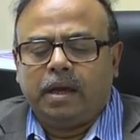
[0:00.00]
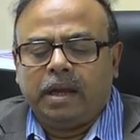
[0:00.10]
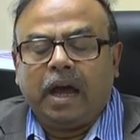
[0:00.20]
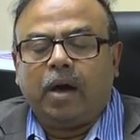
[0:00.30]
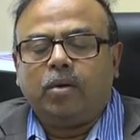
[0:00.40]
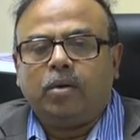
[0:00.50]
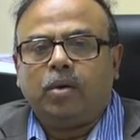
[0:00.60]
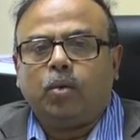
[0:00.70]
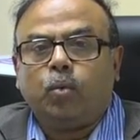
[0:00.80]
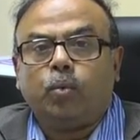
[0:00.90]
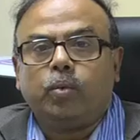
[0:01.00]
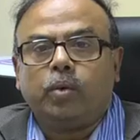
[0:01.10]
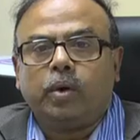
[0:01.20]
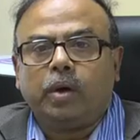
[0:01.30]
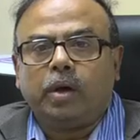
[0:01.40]
Now,
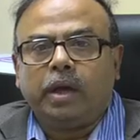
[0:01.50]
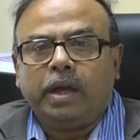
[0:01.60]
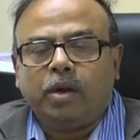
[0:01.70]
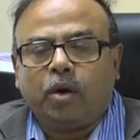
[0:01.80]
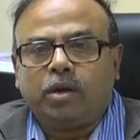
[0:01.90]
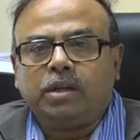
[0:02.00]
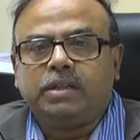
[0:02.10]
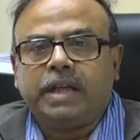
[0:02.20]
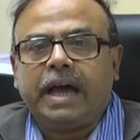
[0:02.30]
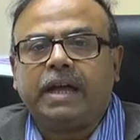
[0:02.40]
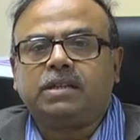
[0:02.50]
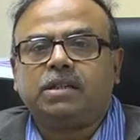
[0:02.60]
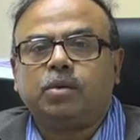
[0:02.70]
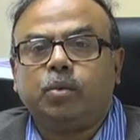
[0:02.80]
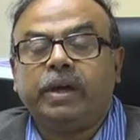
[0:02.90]
in order that
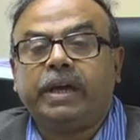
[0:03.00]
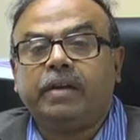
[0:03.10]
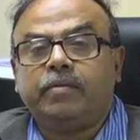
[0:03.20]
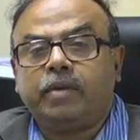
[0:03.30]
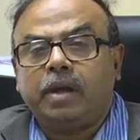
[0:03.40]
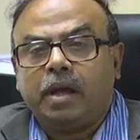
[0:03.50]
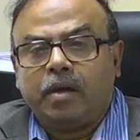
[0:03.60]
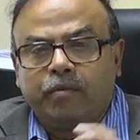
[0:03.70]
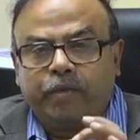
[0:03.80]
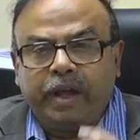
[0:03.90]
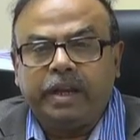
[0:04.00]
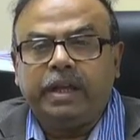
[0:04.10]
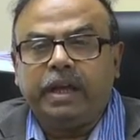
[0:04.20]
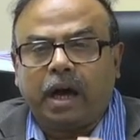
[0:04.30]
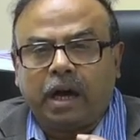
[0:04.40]
we can
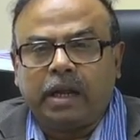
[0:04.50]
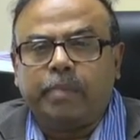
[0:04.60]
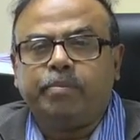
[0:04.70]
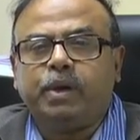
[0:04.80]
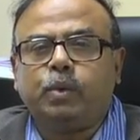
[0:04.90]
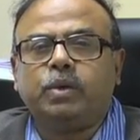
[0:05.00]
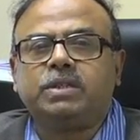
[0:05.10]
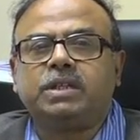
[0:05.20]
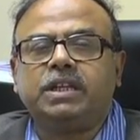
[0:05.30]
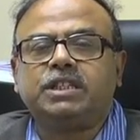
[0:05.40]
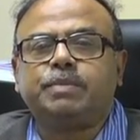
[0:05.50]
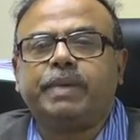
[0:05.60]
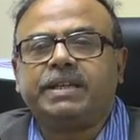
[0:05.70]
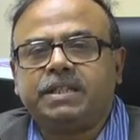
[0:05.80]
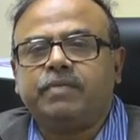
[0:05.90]
very unambiguously
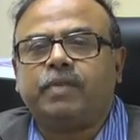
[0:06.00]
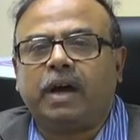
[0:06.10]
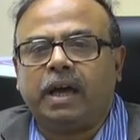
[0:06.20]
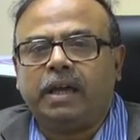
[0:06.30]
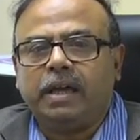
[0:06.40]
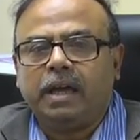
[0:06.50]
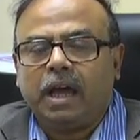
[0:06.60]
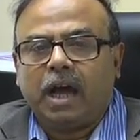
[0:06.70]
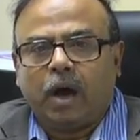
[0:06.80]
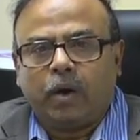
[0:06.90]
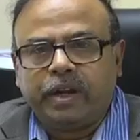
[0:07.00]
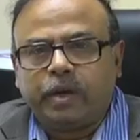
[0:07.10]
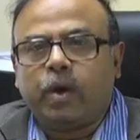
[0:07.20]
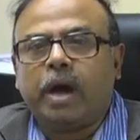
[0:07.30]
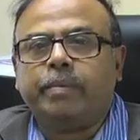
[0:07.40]
specify our
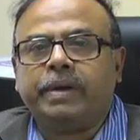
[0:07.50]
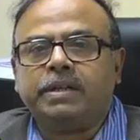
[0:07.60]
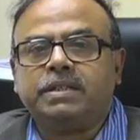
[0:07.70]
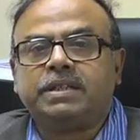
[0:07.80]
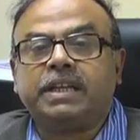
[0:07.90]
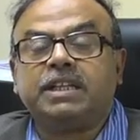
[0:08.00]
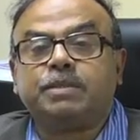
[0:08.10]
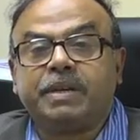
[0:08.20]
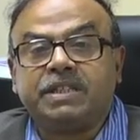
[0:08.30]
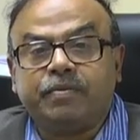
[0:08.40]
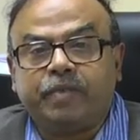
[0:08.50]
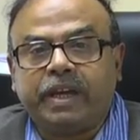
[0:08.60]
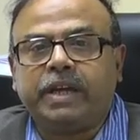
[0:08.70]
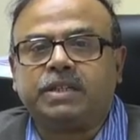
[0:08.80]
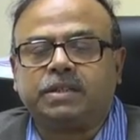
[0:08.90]
requirements and the
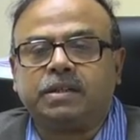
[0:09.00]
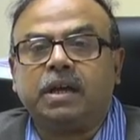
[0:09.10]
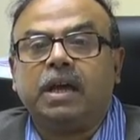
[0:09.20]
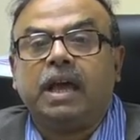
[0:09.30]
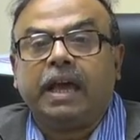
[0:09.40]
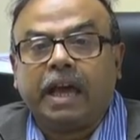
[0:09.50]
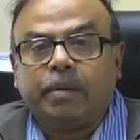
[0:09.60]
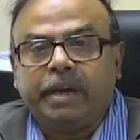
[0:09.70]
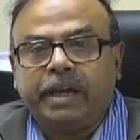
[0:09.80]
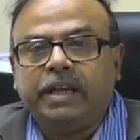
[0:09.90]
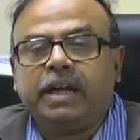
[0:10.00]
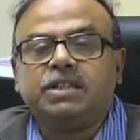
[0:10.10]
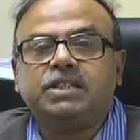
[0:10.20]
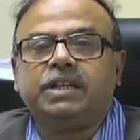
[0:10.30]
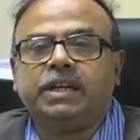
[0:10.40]
specification can be
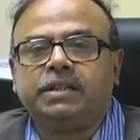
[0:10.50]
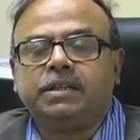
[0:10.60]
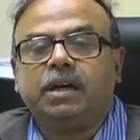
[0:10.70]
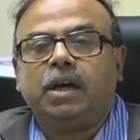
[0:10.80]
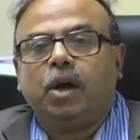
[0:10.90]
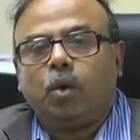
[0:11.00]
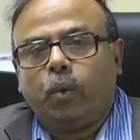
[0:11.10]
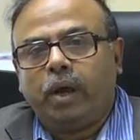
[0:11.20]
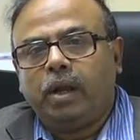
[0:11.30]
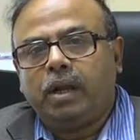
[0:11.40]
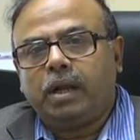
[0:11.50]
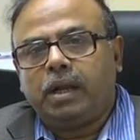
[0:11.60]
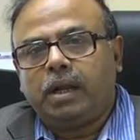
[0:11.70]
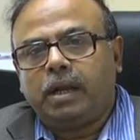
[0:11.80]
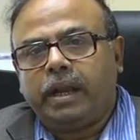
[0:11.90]
enunciated, we will
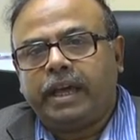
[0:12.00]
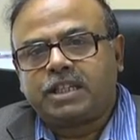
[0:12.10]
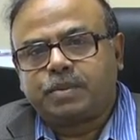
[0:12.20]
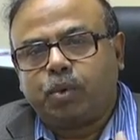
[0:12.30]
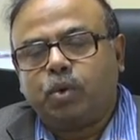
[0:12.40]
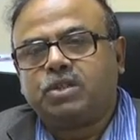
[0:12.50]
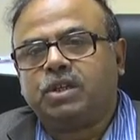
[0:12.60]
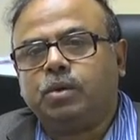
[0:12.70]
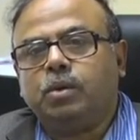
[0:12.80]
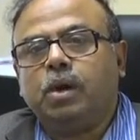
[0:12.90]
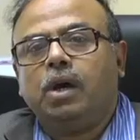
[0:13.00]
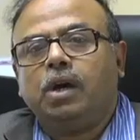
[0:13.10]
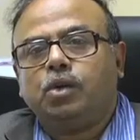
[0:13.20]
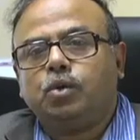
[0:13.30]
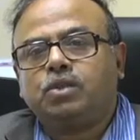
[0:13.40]
expose you
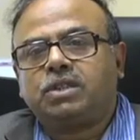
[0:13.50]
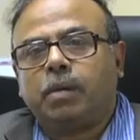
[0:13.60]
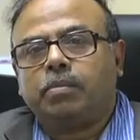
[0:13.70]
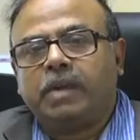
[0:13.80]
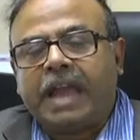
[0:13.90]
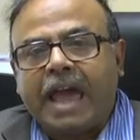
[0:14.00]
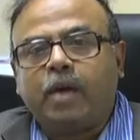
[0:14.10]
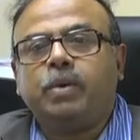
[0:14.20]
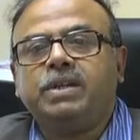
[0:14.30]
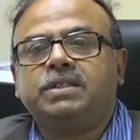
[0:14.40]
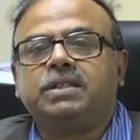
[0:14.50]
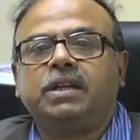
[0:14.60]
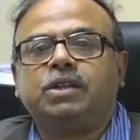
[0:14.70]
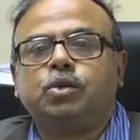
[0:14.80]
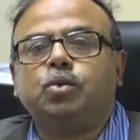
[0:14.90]
to some languages
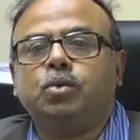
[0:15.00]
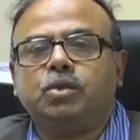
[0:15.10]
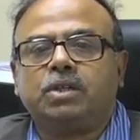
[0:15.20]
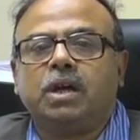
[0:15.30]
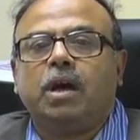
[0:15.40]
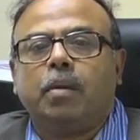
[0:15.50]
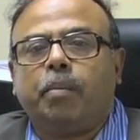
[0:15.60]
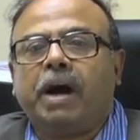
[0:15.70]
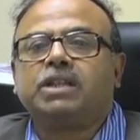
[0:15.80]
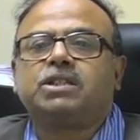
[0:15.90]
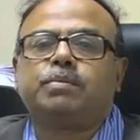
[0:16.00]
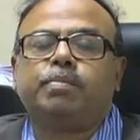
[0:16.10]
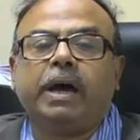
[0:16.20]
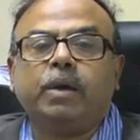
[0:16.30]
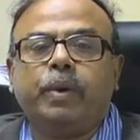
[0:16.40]
and tools, but
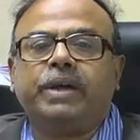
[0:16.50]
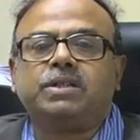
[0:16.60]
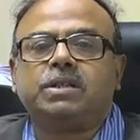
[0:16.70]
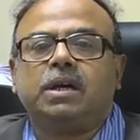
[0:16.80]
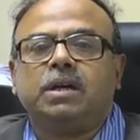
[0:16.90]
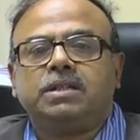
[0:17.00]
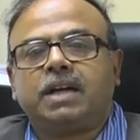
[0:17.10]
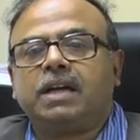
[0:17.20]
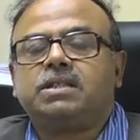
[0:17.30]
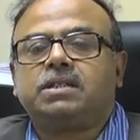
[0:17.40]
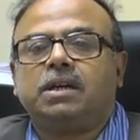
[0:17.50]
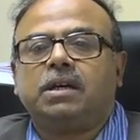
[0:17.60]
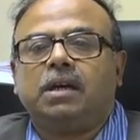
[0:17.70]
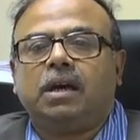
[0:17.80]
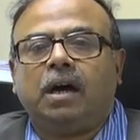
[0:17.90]
by which such
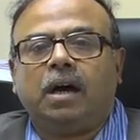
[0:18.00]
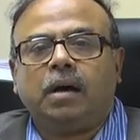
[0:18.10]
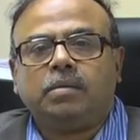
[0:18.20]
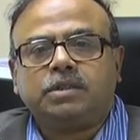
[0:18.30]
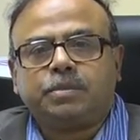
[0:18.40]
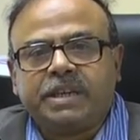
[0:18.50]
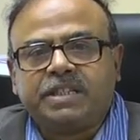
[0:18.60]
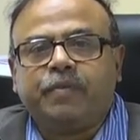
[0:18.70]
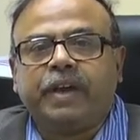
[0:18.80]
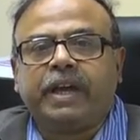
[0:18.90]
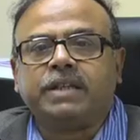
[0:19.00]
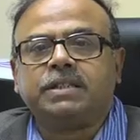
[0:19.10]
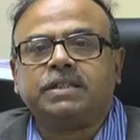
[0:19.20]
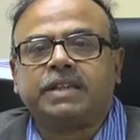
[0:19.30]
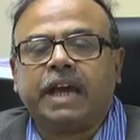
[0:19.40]

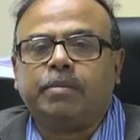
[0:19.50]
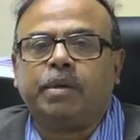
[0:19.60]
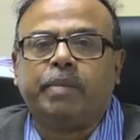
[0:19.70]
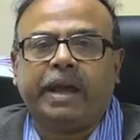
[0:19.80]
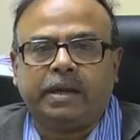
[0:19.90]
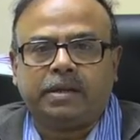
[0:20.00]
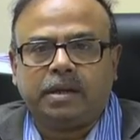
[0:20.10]
specifications can be made.